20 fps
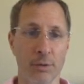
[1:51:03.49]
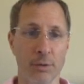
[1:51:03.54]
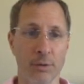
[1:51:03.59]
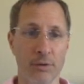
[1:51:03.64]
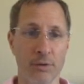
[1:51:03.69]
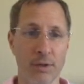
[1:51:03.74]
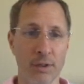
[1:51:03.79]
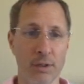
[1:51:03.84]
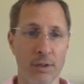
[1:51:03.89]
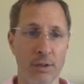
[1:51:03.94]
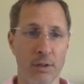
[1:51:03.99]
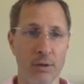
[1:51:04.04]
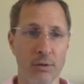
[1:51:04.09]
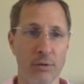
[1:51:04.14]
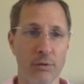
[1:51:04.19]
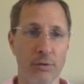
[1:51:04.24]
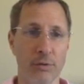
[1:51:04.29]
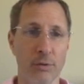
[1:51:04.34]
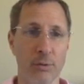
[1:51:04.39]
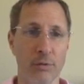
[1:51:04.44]
So you can see
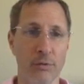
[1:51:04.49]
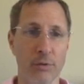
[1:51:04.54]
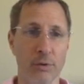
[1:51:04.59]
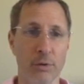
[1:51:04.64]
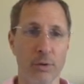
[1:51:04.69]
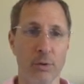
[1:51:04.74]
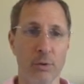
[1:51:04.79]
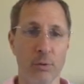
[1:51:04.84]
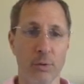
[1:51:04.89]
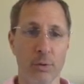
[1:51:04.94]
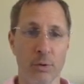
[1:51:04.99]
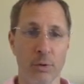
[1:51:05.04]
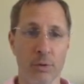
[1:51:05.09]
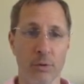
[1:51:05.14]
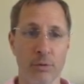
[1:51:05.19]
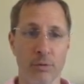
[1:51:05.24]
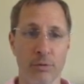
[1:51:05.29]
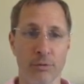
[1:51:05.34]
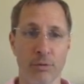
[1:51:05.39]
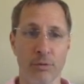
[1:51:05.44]
that there's no
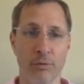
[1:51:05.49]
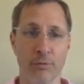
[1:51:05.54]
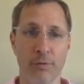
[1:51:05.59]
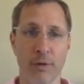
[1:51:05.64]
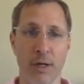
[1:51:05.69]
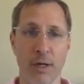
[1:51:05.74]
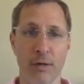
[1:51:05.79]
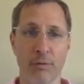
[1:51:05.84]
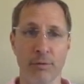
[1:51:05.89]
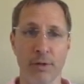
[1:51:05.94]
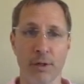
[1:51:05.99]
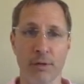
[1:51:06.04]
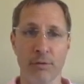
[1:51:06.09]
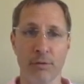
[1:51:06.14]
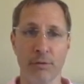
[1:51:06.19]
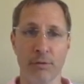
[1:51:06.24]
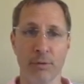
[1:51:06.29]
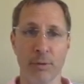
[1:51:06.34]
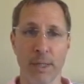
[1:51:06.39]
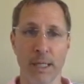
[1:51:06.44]
0, there's no
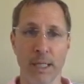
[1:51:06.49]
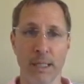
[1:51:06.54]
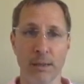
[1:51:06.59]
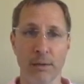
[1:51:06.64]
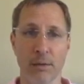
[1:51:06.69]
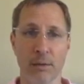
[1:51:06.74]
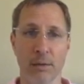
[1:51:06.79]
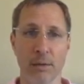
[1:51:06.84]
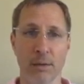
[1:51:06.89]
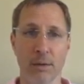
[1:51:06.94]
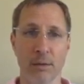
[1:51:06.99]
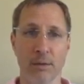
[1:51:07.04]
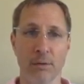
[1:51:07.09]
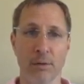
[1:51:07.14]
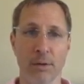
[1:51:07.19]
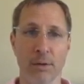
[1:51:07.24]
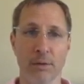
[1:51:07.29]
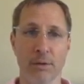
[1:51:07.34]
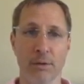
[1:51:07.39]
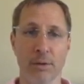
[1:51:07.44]
5, and there's no 8
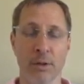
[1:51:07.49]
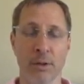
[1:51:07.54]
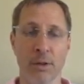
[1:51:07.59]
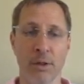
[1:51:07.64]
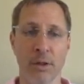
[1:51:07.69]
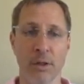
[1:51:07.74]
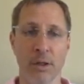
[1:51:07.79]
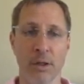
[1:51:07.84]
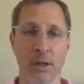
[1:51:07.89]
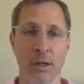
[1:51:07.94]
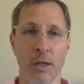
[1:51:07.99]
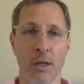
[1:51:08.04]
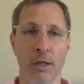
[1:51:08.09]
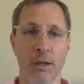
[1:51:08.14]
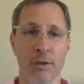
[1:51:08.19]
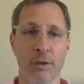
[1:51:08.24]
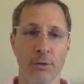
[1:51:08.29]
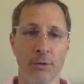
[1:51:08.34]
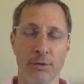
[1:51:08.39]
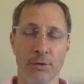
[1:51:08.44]
in this list.
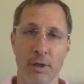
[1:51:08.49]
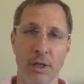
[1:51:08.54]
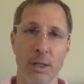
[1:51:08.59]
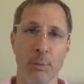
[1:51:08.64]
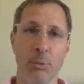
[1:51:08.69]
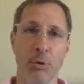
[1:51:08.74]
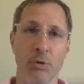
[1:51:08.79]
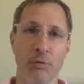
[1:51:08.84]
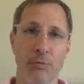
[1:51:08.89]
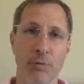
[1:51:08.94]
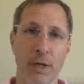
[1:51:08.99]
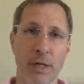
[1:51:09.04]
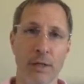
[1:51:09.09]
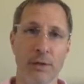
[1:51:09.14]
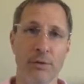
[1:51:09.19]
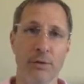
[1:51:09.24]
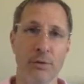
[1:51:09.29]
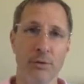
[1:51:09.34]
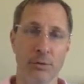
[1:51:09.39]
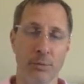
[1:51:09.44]
So it's unable to
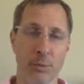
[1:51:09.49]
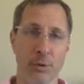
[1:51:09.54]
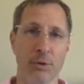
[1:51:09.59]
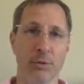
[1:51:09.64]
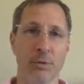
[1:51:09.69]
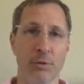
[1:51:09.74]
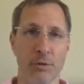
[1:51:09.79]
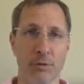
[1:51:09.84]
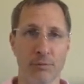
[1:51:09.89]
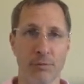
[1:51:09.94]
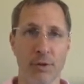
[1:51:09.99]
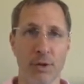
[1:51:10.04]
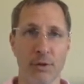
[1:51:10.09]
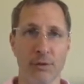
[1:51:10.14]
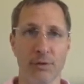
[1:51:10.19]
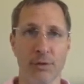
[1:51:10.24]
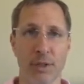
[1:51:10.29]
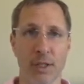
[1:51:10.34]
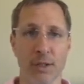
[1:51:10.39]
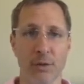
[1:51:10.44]
find those, it returns a
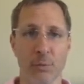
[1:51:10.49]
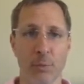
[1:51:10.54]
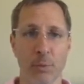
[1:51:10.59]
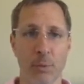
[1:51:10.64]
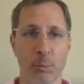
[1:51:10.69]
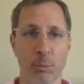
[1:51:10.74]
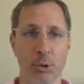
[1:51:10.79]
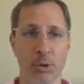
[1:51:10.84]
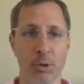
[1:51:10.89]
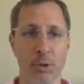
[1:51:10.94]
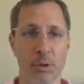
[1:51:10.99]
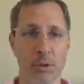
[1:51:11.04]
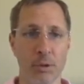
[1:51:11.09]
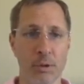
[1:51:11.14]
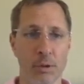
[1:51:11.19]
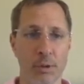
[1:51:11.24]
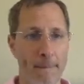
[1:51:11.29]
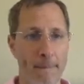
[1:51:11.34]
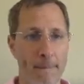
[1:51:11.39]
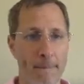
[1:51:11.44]
false, and that's what we
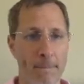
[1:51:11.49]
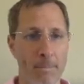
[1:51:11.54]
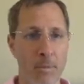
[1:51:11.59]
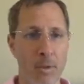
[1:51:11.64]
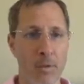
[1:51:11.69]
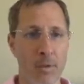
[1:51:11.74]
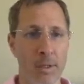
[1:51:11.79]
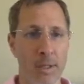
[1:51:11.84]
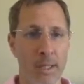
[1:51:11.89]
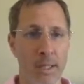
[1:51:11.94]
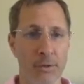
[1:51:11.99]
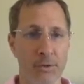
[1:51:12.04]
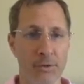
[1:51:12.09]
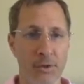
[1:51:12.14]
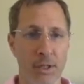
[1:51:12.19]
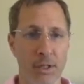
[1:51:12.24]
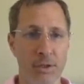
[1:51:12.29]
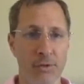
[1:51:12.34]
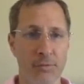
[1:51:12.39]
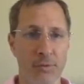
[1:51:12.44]
print. The
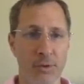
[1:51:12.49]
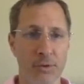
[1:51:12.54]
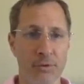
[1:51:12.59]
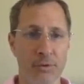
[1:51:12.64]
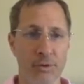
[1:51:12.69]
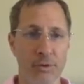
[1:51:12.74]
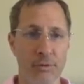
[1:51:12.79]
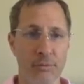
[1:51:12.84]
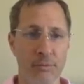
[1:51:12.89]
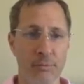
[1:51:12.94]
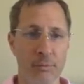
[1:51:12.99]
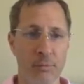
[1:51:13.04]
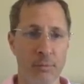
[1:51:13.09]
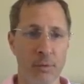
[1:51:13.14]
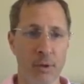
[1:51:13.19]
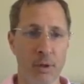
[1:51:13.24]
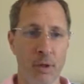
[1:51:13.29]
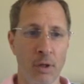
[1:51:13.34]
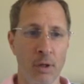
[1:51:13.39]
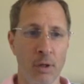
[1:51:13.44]
getSize
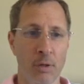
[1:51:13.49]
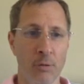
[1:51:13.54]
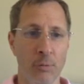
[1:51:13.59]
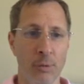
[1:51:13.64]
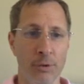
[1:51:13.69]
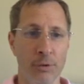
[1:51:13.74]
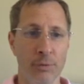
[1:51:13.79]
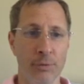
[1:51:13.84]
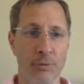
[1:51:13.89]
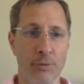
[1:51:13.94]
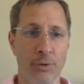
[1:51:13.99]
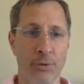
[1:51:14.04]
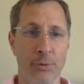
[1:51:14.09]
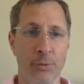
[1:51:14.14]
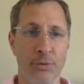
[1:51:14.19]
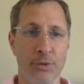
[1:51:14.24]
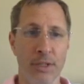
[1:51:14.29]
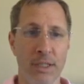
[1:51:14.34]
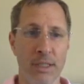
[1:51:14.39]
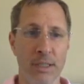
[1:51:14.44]
function
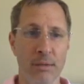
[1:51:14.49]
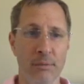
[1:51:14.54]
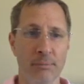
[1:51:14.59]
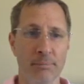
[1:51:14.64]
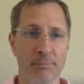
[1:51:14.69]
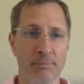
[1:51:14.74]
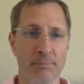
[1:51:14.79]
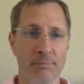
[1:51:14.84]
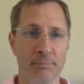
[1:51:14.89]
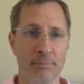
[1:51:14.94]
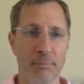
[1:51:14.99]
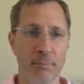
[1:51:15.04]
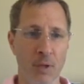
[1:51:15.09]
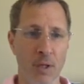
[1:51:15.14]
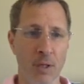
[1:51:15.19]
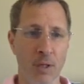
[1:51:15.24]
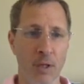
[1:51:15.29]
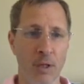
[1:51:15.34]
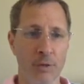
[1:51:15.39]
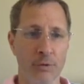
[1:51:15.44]
returns a 13.
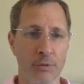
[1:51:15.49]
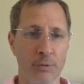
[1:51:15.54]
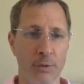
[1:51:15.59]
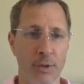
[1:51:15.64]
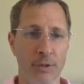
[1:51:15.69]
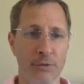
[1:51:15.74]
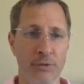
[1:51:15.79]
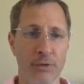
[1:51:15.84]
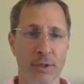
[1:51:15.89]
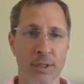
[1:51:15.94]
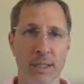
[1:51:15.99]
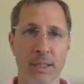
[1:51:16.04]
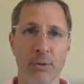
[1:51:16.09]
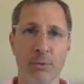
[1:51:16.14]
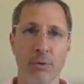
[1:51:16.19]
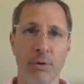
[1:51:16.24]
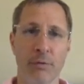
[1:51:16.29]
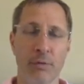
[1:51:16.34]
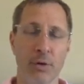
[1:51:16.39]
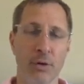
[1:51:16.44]
So that's the
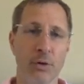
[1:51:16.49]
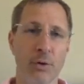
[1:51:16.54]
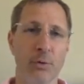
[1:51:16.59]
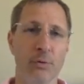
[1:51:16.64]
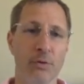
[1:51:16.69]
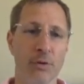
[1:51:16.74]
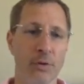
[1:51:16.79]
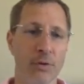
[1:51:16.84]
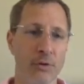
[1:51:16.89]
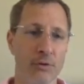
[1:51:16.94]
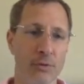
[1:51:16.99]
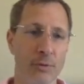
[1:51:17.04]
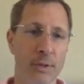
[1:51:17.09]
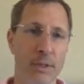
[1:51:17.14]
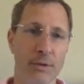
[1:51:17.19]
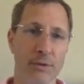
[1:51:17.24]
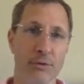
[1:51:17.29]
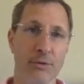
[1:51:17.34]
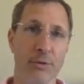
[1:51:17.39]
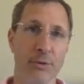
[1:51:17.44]
count of the nodes in
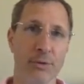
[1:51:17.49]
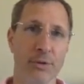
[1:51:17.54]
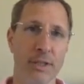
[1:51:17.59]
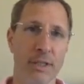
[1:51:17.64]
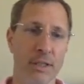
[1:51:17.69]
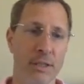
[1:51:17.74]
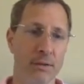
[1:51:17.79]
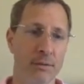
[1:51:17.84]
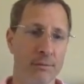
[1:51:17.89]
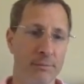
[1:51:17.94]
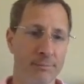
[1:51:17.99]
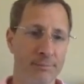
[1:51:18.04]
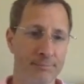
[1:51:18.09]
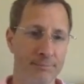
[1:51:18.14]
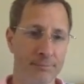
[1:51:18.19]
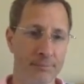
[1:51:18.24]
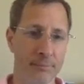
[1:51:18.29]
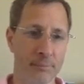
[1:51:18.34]
the tree is 13.